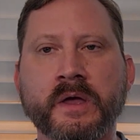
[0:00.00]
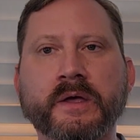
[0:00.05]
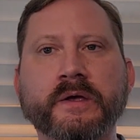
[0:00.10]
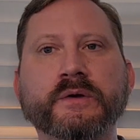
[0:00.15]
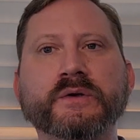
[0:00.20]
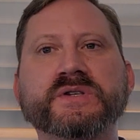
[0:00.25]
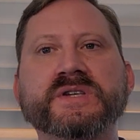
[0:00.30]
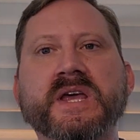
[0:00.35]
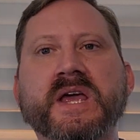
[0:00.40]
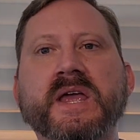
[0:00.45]

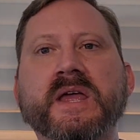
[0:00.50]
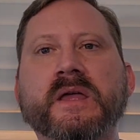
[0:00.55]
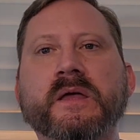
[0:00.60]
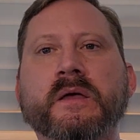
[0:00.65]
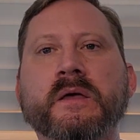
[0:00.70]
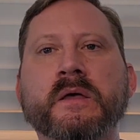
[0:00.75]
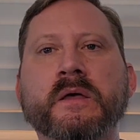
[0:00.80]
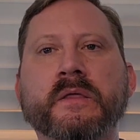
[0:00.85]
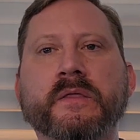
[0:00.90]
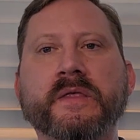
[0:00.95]
You
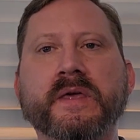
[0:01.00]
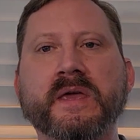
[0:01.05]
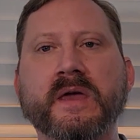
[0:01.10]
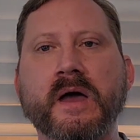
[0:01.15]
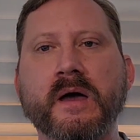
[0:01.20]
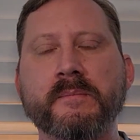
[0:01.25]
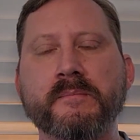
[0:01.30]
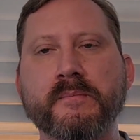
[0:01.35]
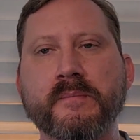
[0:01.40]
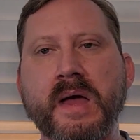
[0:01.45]
take the
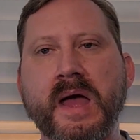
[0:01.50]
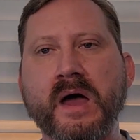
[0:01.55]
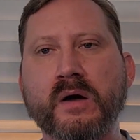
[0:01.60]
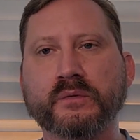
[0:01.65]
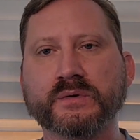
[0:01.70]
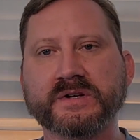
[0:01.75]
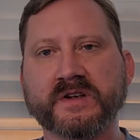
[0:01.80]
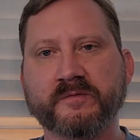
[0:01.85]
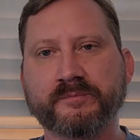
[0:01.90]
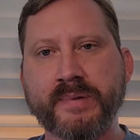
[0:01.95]

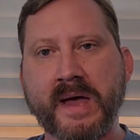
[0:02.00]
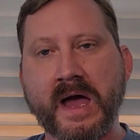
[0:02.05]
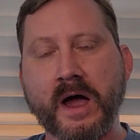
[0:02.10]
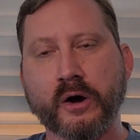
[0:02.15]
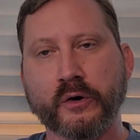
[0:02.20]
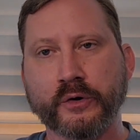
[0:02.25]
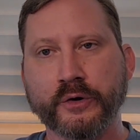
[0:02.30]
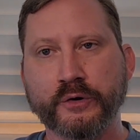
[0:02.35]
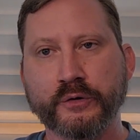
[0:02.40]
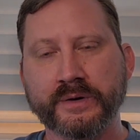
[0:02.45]
amount of
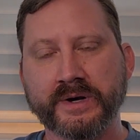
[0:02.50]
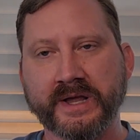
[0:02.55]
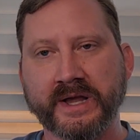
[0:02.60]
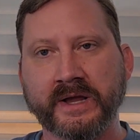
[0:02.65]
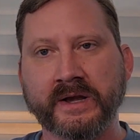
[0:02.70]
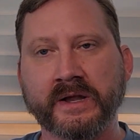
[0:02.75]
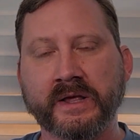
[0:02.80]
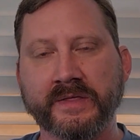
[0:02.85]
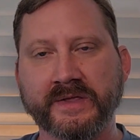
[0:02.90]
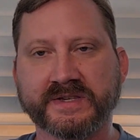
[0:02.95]
power you
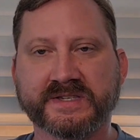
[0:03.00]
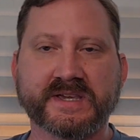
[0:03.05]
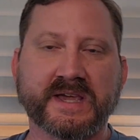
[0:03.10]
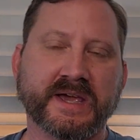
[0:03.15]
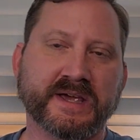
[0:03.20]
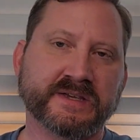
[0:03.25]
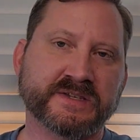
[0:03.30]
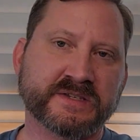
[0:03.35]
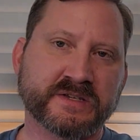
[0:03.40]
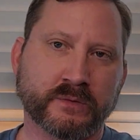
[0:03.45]
need, in this
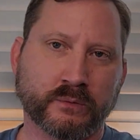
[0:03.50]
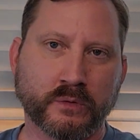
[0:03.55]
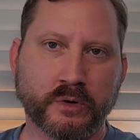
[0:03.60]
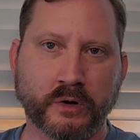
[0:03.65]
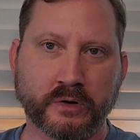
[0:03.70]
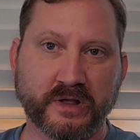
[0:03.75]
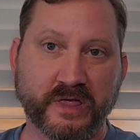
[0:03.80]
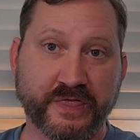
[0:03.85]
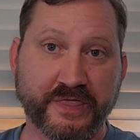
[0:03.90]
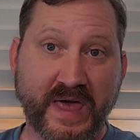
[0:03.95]
case, we'll
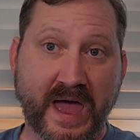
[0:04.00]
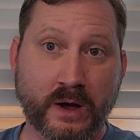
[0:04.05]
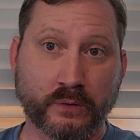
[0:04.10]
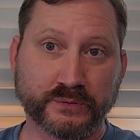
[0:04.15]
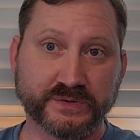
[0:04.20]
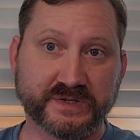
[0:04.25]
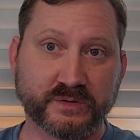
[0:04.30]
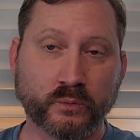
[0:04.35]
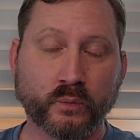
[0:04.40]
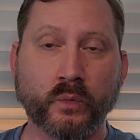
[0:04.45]
call it
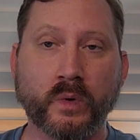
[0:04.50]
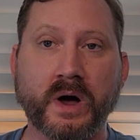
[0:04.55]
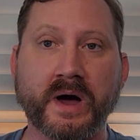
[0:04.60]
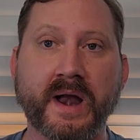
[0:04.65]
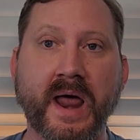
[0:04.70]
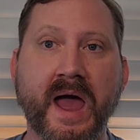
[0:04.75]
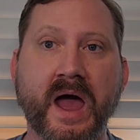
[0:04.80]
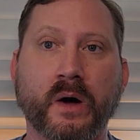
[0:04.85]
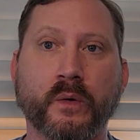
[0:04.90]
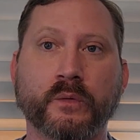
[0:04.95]
1,000
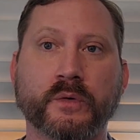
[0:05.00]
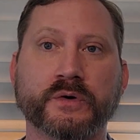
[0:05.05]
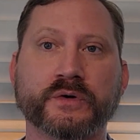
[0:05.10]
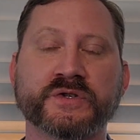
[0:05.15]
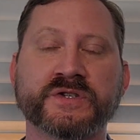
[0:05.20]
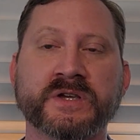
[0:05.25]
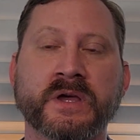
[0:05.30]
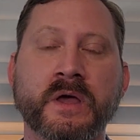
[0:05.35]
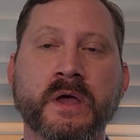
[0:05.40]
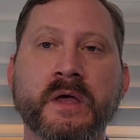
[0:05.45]
watt
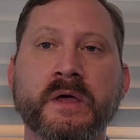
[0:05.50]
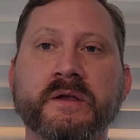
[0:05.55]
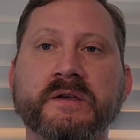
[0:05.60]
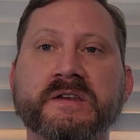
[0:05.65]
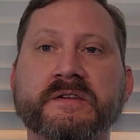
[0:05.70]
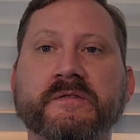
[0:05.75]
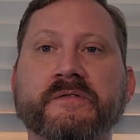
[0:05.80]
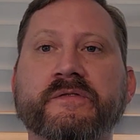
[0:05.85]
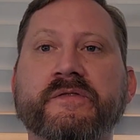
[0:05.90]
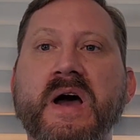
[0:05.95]
hours,
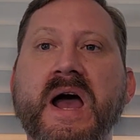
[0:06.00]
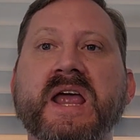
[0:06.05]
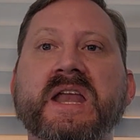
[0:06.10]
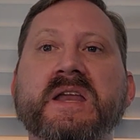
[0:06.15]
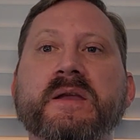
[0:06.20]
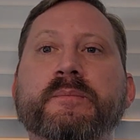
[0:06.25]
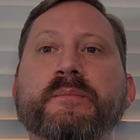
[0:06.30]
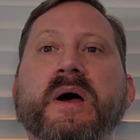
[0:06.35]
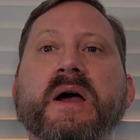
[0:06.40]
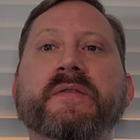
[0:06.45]

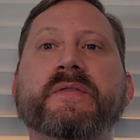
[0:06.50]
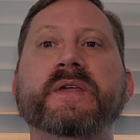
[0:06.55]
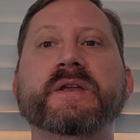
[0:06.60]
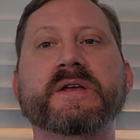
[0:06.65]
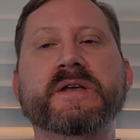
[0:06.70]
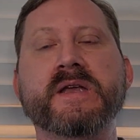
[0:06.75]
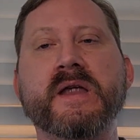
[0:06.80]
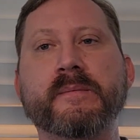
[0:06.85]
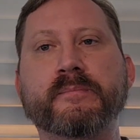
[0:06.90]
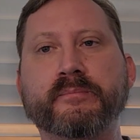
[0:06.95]
divided by the
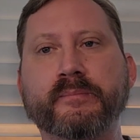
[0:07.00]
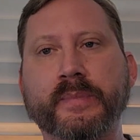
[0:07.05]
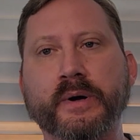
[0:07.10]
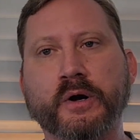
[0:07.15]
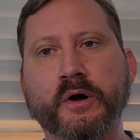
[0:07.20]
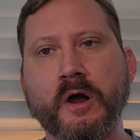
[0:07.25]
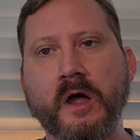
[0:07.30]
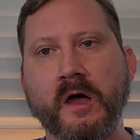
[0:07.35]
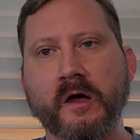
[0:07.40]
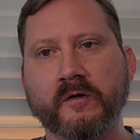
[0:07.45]

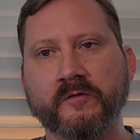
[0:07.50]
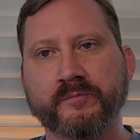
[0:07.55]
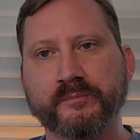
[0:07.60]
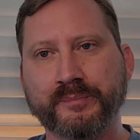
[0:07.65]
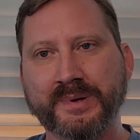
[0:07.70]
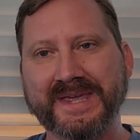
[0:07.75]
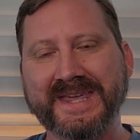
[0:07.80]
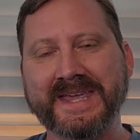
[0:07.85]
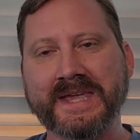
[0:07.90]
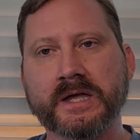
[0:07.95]
number of
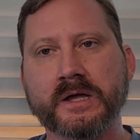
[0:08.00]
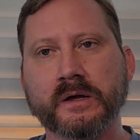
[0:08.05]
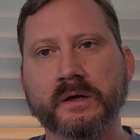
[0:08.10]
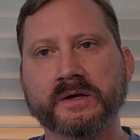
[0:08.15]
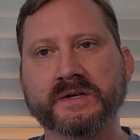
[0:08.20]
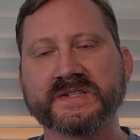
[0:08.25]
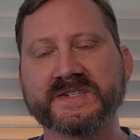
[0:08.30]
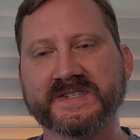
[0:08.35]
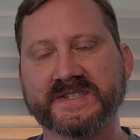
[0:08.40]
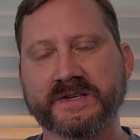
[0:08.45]
peak
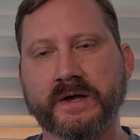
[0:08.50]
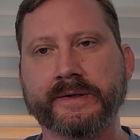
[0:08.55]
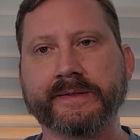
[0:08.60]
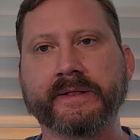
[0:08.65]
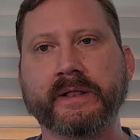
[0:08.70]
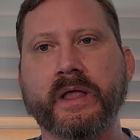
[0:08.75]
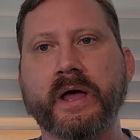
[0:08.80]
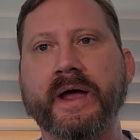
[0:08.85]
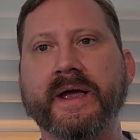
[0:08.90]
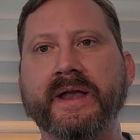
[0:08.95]

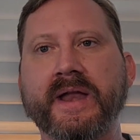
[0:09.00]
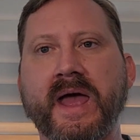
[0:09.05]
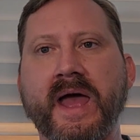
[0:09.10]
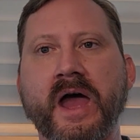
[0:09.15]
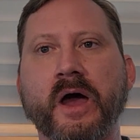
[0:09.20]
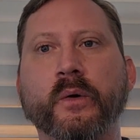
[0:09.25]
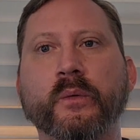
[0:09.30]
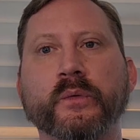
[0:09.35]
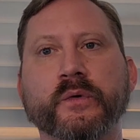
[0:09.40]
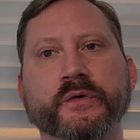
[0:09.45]
sunlight
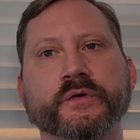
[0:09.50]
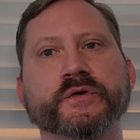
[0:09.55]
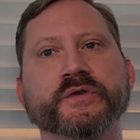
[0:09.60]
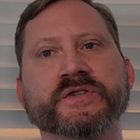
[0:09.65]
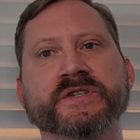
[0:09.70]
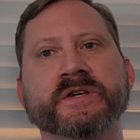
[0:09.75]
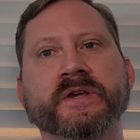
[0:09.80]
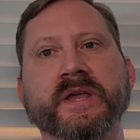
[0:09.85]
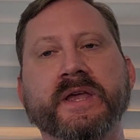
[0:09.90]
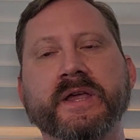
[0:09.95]

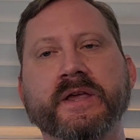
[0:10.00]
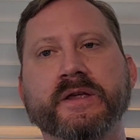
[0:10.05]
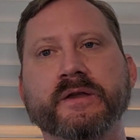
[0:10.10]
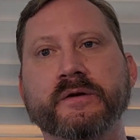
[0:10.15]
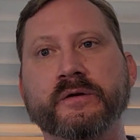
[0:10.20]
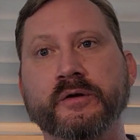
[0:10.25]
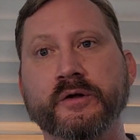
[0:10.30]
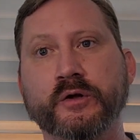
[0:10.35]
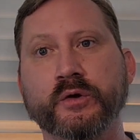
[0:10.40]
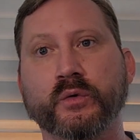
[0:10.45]
hours
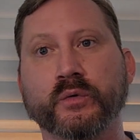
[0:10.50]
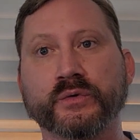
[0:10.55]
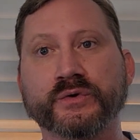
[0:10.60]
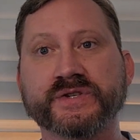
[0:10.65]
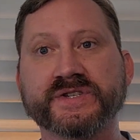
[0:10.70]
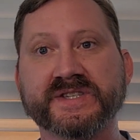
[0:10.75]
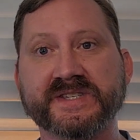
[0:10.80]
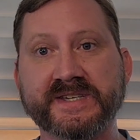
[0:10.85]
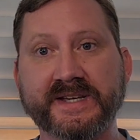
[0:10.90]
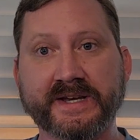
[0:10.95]
in your
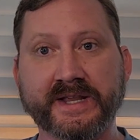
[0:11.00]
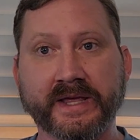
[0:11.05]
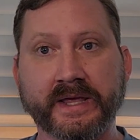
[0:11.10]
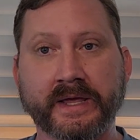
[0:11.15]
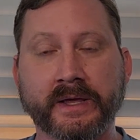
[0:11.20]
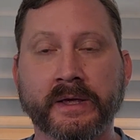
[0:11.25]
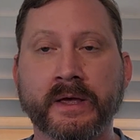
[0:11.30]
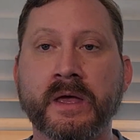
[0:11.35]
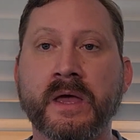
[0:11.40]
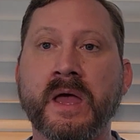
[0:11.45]

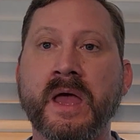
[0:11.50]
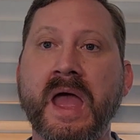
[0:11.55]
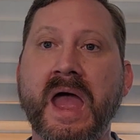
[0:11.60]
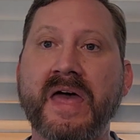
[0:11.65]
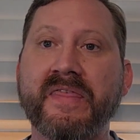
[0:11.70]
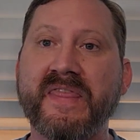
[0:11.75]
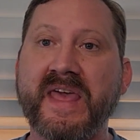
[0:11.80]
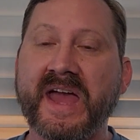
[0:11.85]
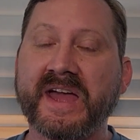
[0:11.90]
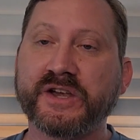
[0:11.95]
city.
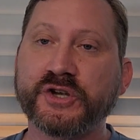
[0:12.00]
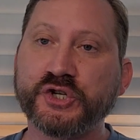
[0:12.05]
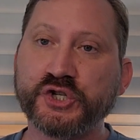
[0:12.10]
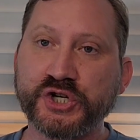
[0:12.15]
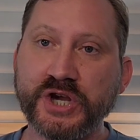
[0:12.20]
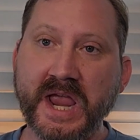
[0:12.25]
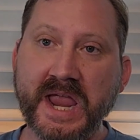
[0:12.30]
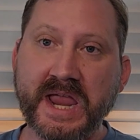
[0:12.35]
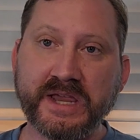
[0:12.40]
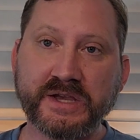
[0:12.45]
And that
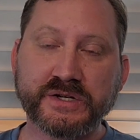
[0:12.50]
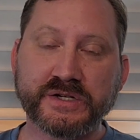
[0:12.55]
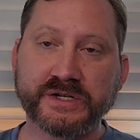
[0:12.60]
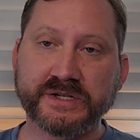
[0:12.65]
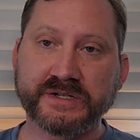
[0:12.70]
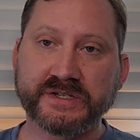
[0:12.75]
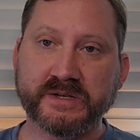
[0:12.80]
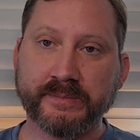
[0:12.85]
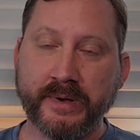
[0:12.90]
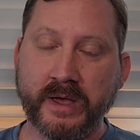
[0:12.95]

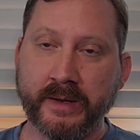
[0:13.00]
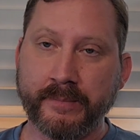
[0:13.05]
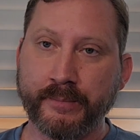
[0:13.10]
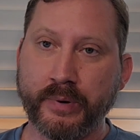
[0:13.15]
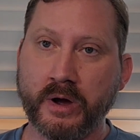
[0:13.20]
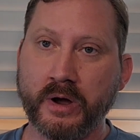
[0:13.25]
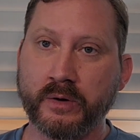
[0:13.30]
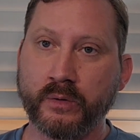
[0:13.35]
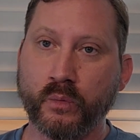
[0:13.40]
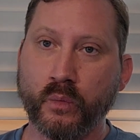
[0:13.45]
changes depending
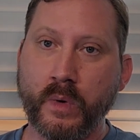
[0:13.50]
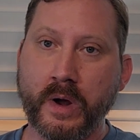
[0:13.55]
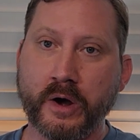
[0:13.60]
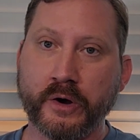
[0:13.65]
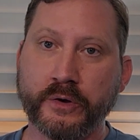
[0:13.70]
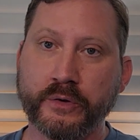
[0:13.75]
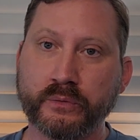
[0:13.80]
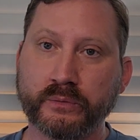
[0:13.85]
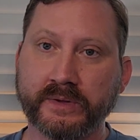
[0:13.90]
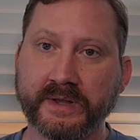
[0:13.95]
upon where
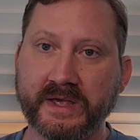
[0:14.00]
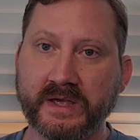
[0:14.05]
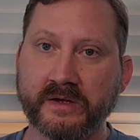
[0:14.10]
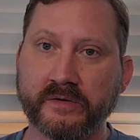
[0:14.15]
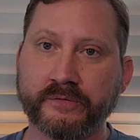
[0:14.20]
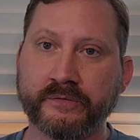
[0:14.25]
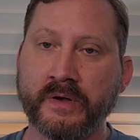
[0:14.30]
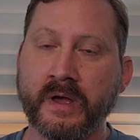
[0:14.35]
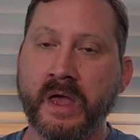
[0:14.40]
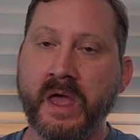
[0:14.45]
you
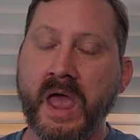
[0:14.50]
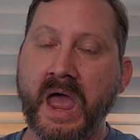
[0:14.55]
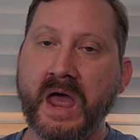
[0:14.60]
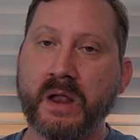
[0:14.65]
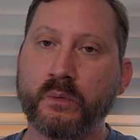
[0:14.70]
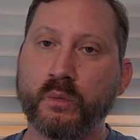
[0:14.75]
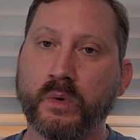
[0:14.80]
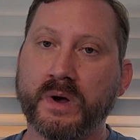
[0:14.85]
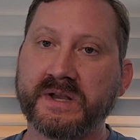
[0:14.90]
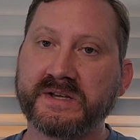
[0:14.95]
live
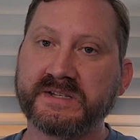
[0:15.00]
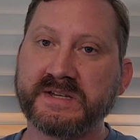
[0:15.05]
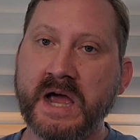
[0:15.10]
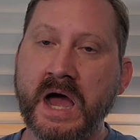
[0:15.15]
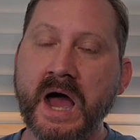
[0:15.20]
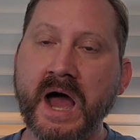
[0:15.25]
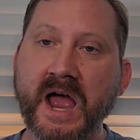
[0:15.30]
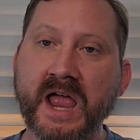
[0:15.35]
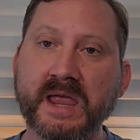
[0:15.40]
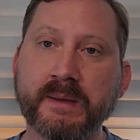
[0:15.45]
and what
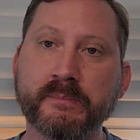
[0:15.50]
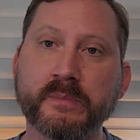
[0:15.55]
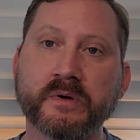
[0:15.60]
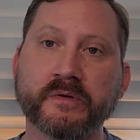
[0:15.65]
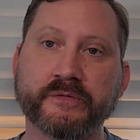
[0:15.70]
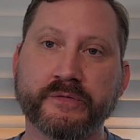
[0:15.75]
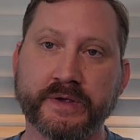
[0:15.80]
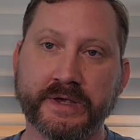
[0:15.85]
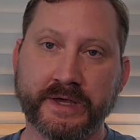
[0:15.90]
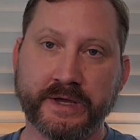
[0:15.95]
time
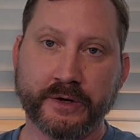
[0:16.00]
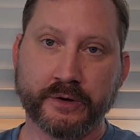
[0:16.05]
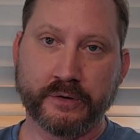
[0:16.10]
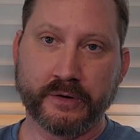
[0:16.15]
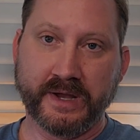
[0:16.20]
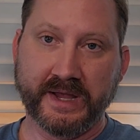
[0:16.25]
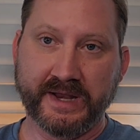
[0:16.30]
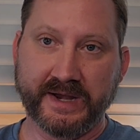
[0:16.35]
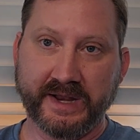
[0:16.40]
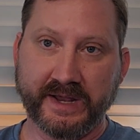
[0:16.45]
of
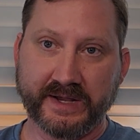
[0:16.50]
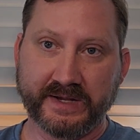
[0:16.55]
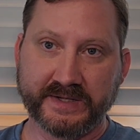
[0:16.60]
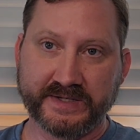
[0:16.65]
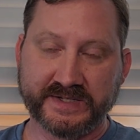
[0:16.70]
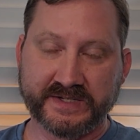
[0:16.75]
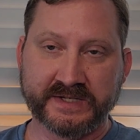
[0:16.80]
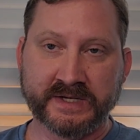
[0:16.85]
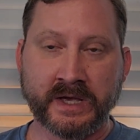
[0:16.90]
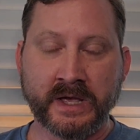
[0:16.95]
year it
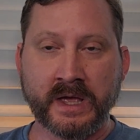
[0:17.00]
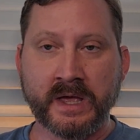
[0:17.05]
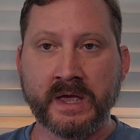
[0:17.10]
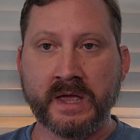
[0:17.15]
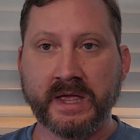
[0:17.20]
is.